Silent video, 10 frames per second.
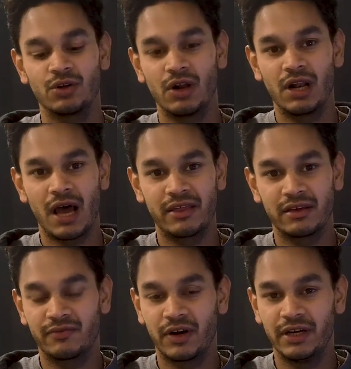it's all I
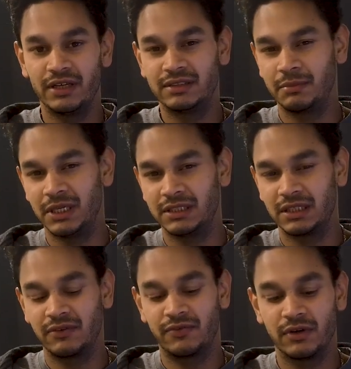think very
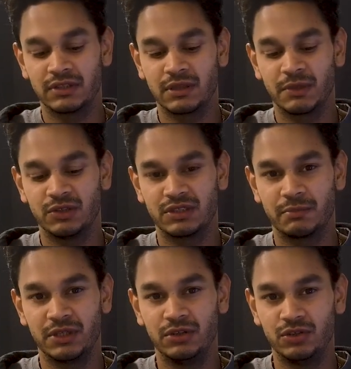intimidating for somebody
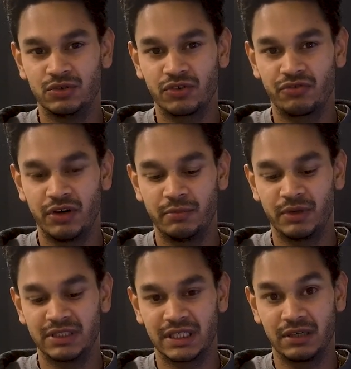who's a bit new to
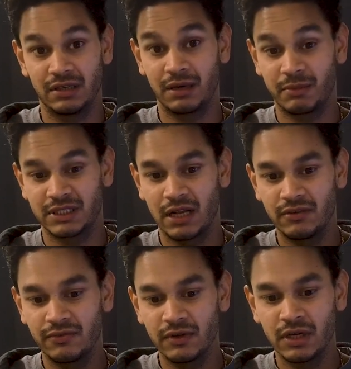3D printing like
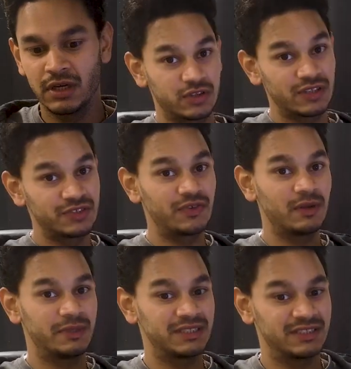myself. Also, this
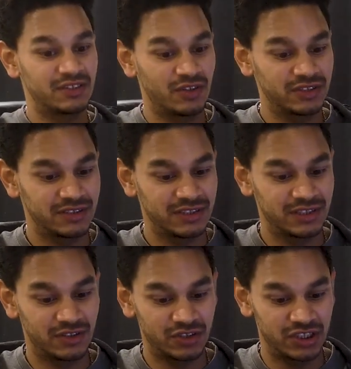filament is not
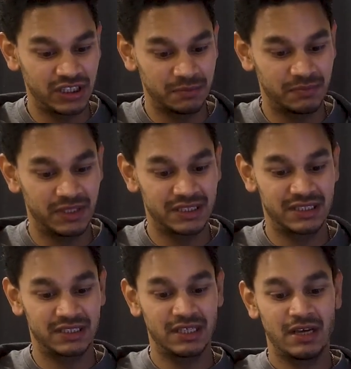is not cheap.
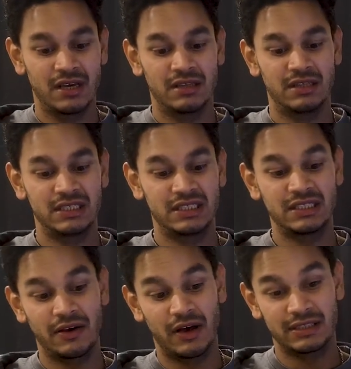This
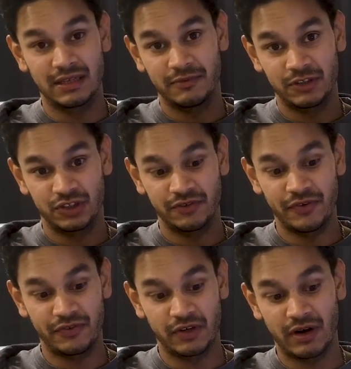this a
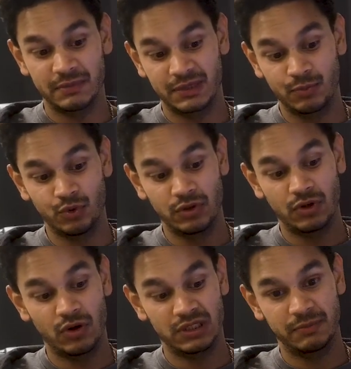750 gram
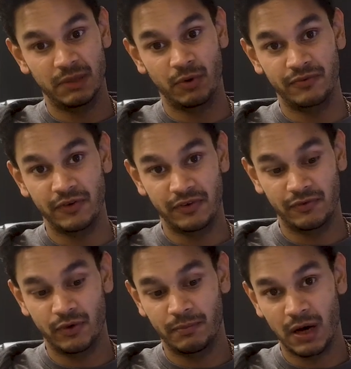spool cost me about
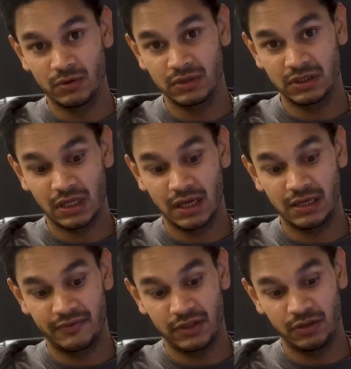54 pounds.
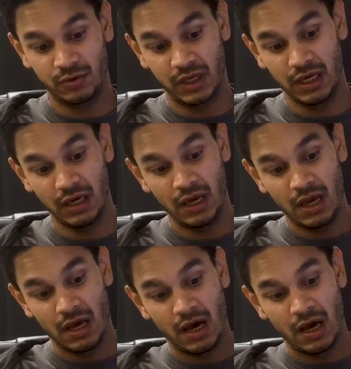I live in the UK